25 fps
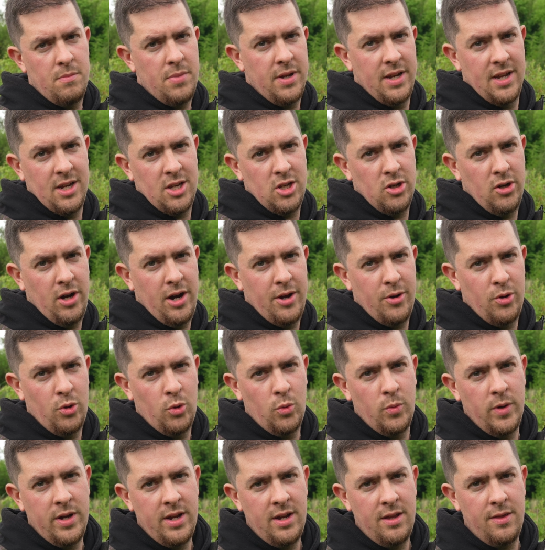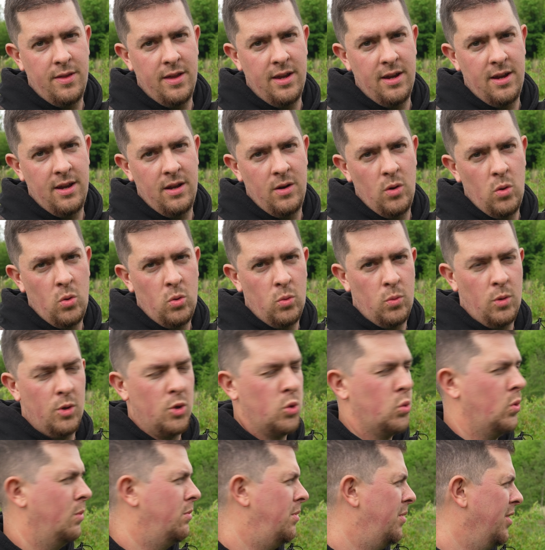Been excited all week thinking, oh, what
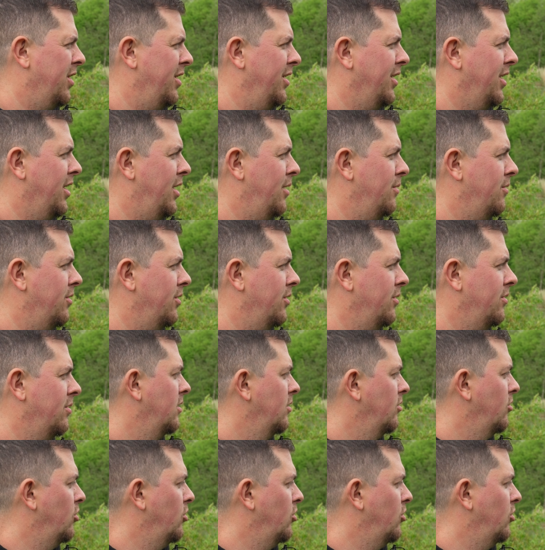swim am I going to go to?